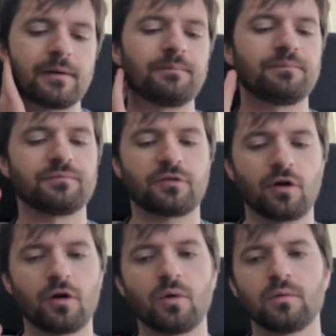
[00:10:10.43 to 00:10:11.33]

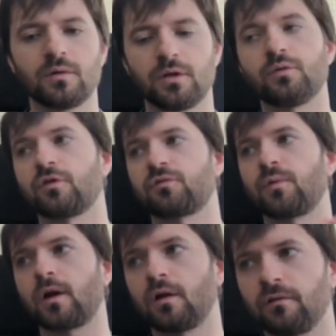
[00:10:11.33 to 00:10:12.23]
So you just
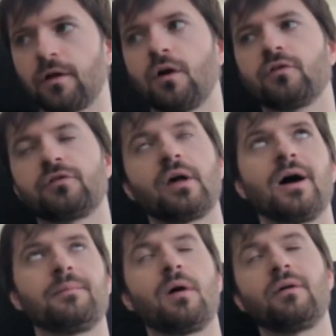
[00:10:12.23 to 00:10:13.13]
run all of those.
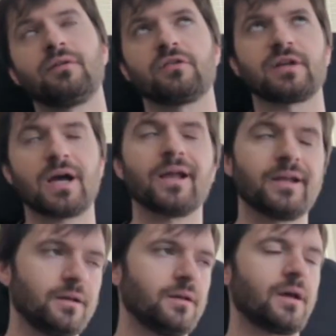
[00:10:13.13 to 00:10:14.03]
Obviously,
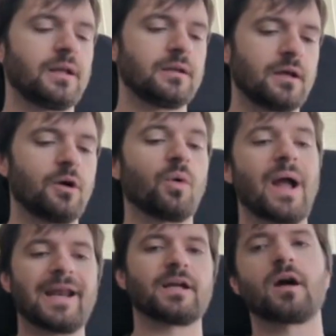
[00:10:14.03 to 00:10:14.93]
cutting or
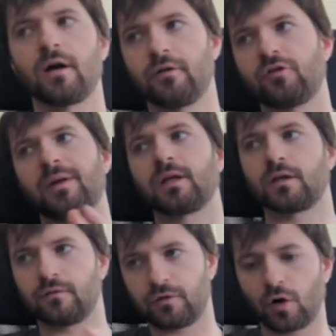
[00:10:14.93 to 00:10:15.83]
adding cards, depending on
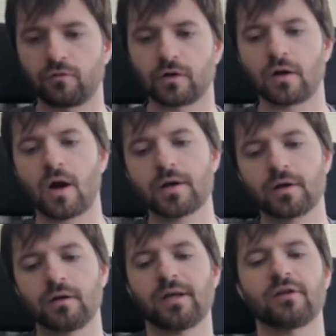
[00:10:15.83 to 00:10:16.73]
if you're over or
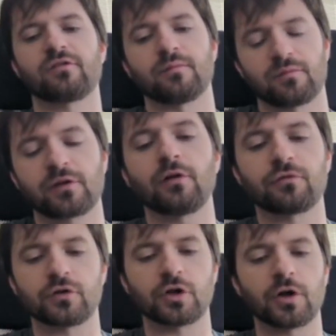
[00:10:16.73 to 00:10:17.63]
under, takes some skill
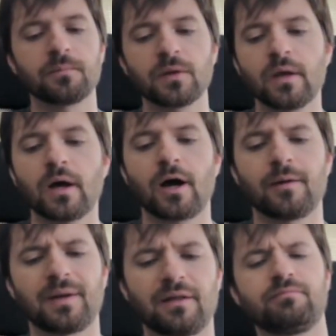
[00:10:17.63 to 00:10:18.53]
for sure.
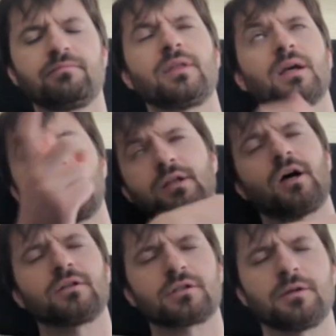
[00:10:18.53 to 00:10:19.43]
And I think I
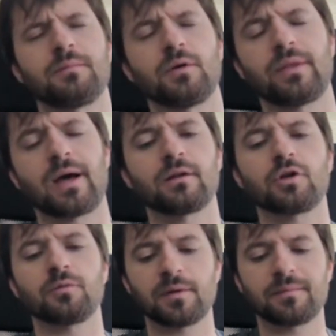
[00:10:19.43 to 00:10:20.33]
talked about that a
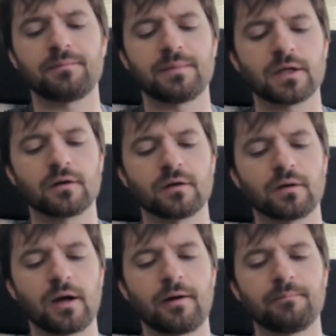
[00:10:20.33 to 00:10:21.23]
little bit in my
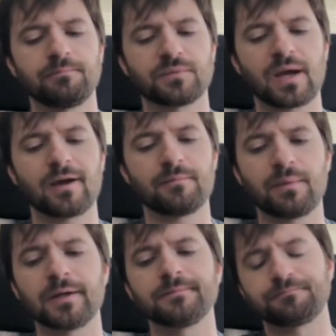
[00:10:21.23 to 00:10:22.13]
beginner guide.
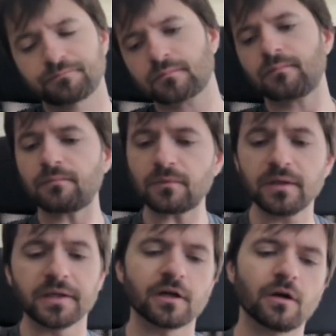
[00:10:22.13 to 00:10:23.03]
But in
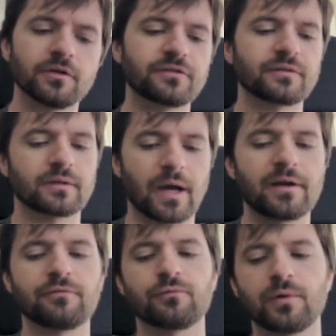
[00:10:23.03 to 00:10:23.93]
here, I'll just kind
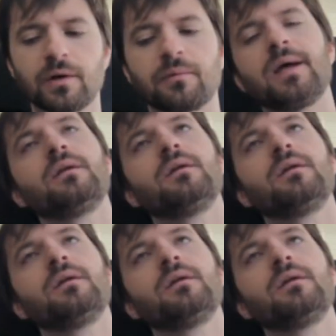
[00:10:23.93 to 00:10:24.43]
of reiterate.